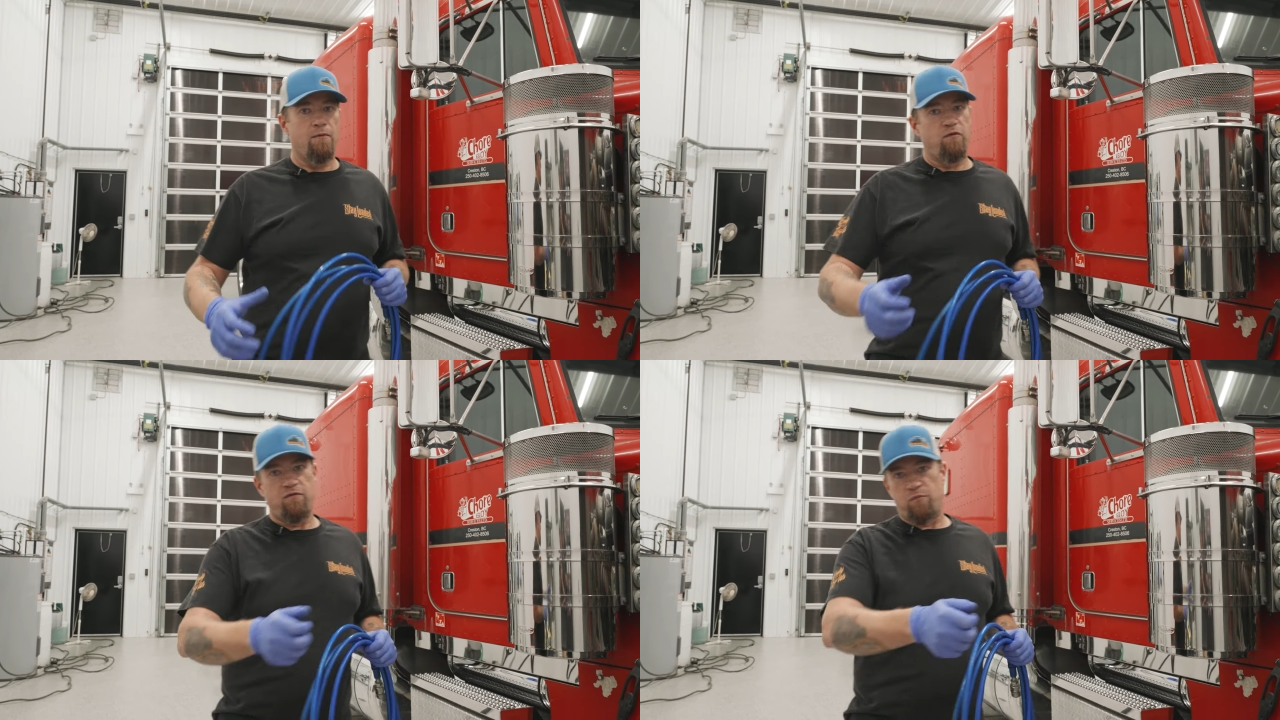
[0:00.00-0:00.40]

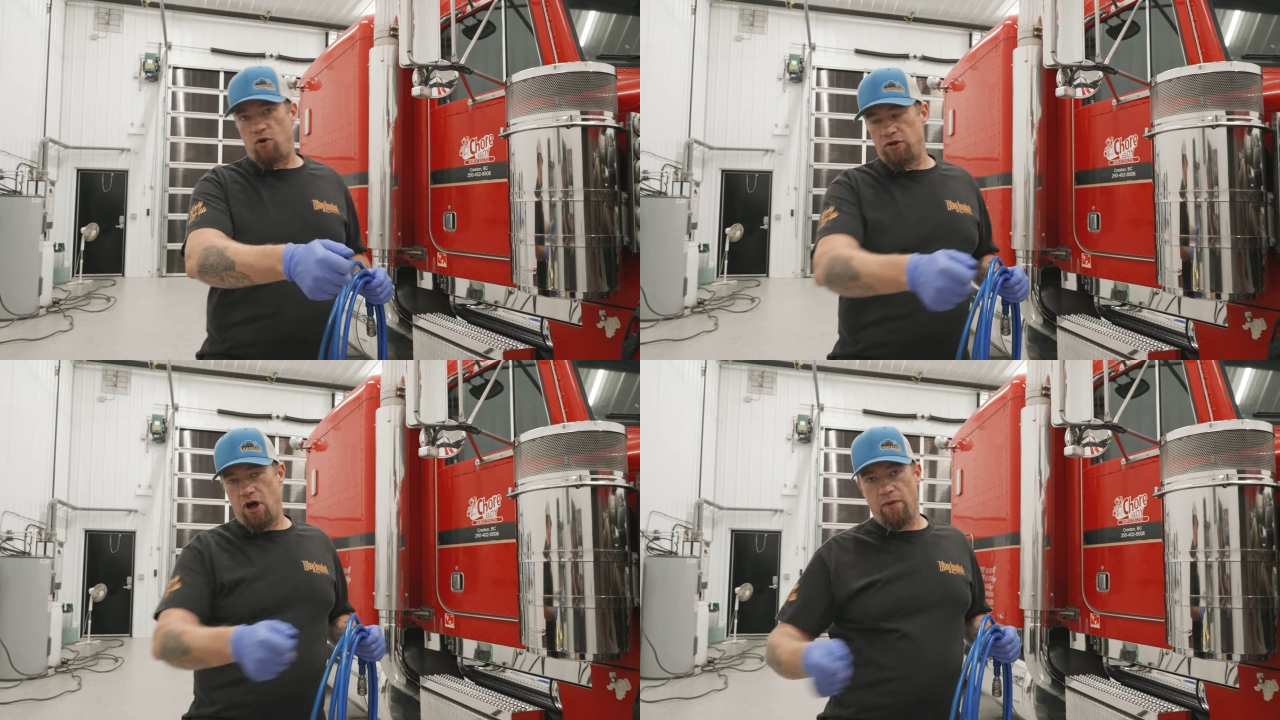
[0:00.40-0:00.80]
We've
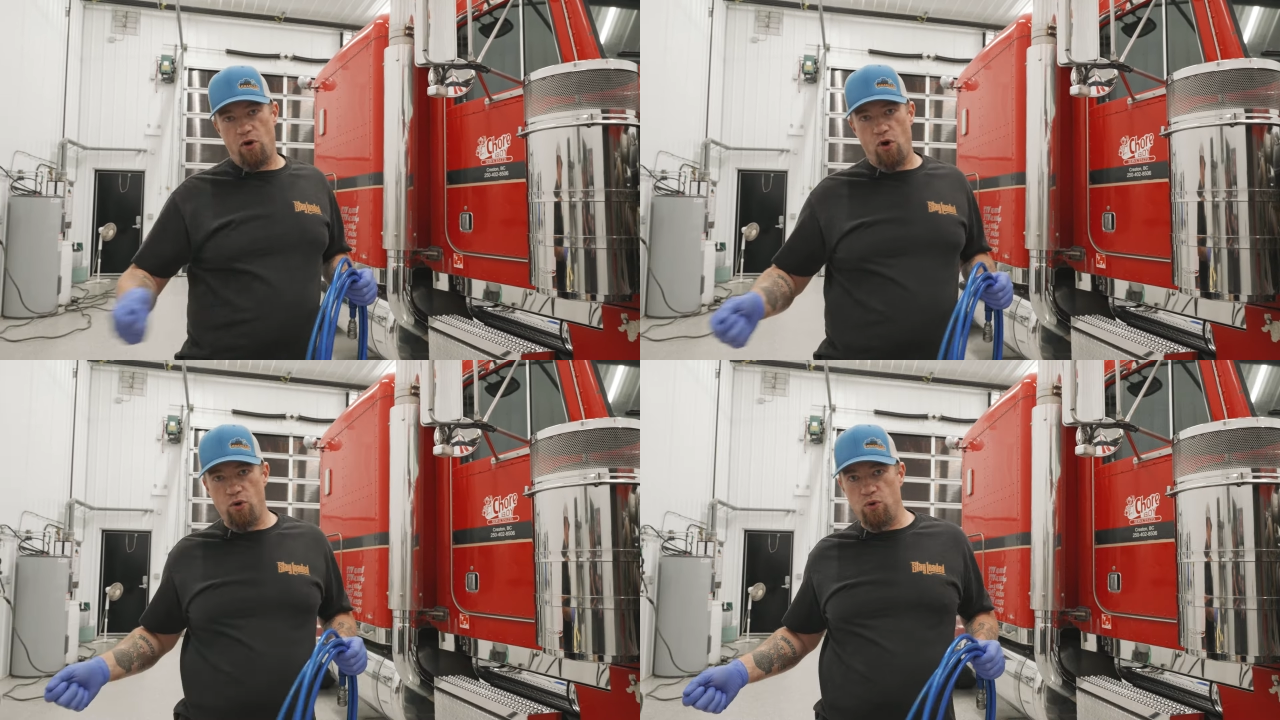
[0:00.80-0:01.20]
pulled on the
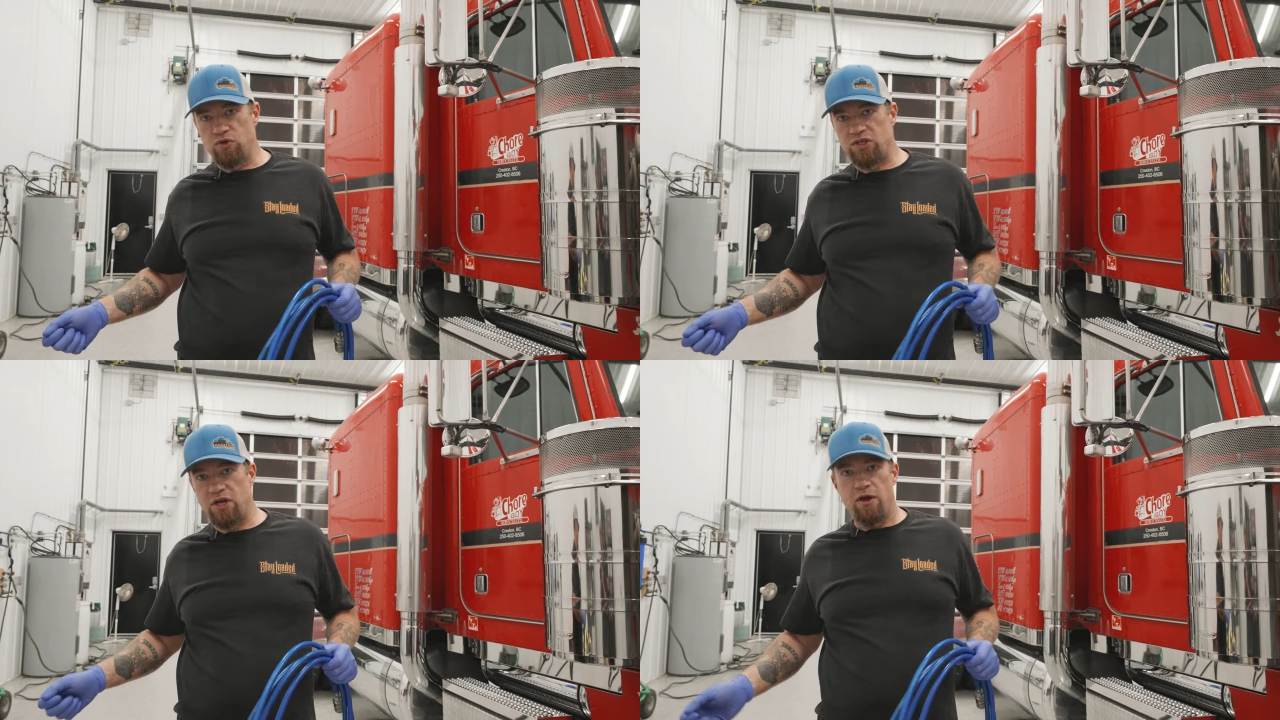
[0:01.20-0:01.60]

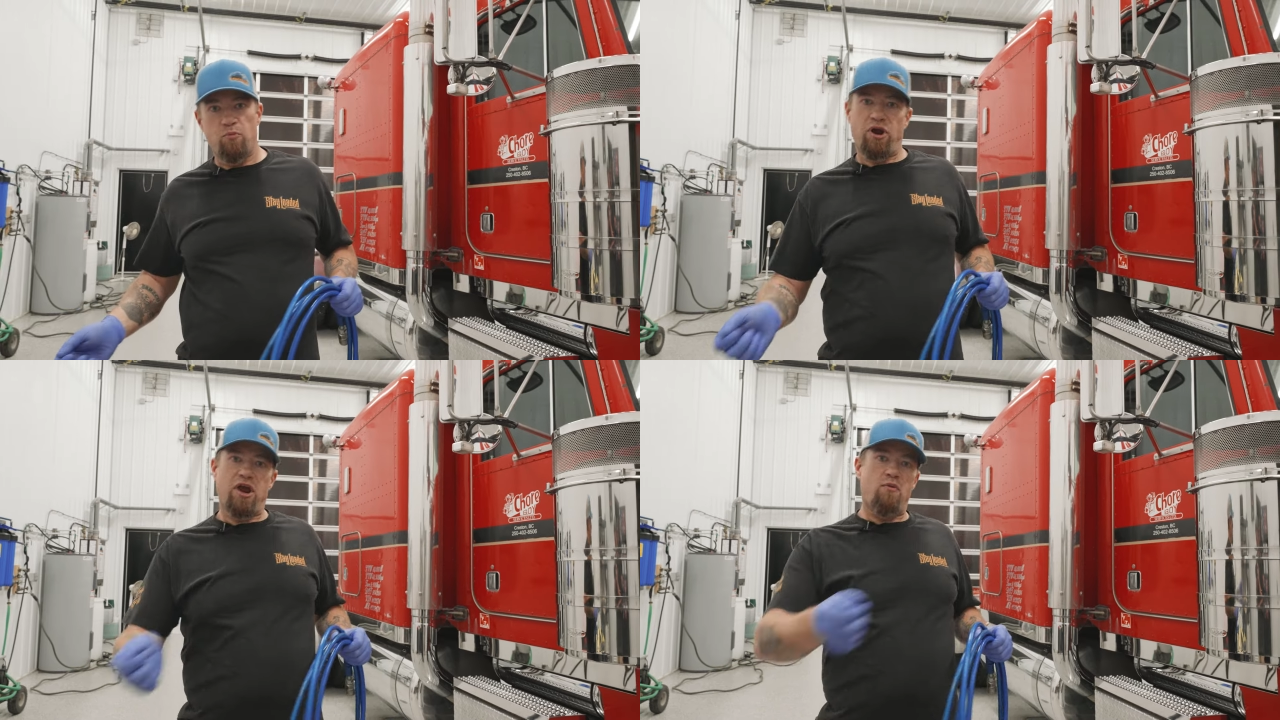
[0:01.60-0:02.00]
hose,
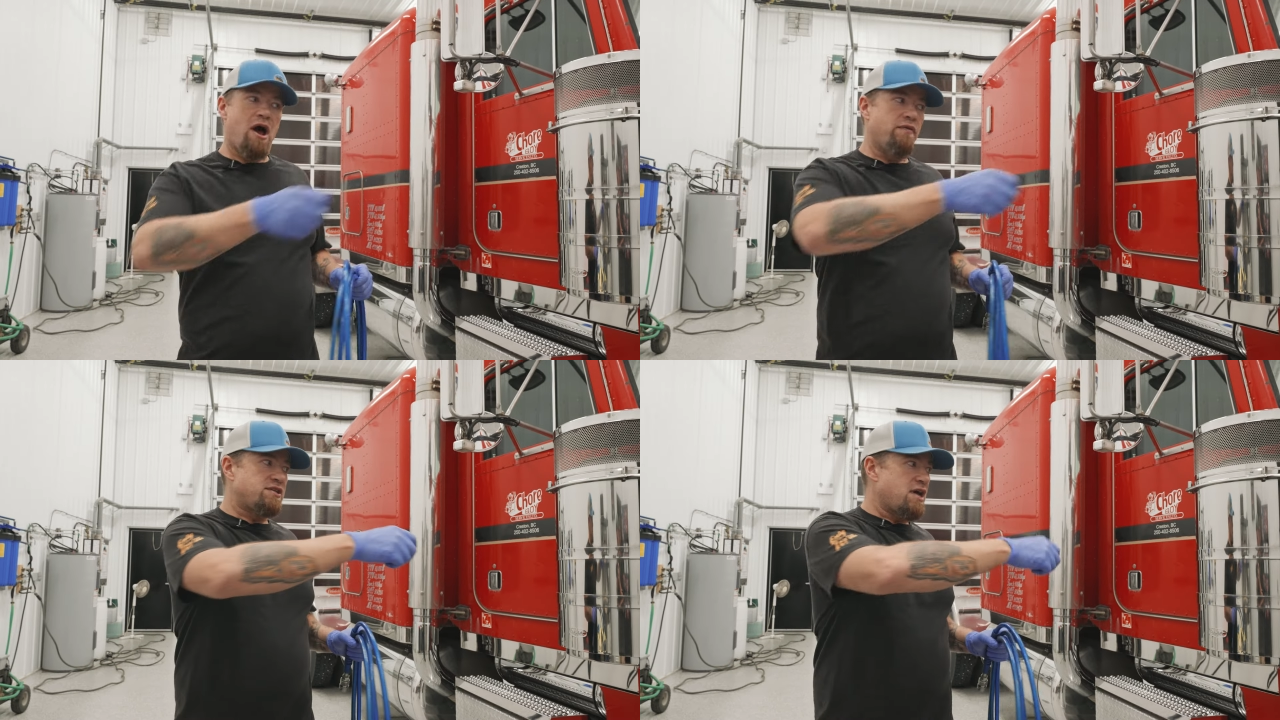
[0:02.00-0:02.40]
bring it
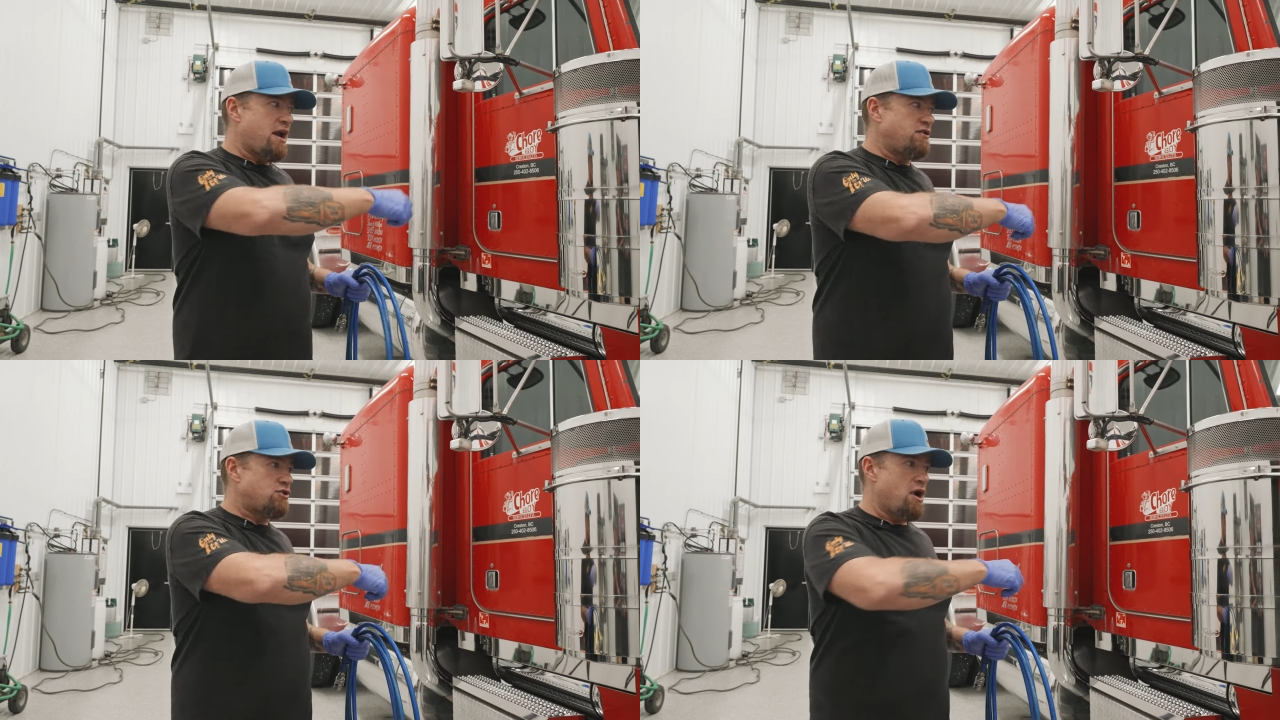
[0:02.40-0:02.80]
around the side
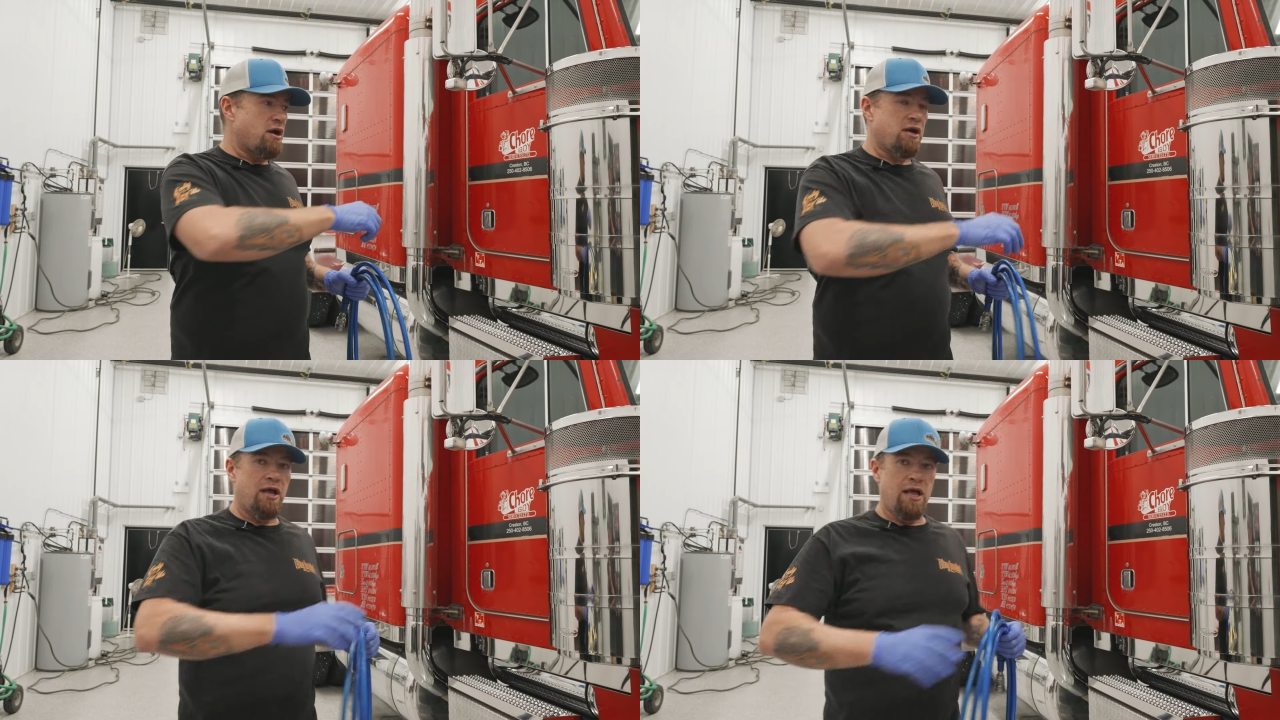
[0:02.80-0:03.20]
of the truck.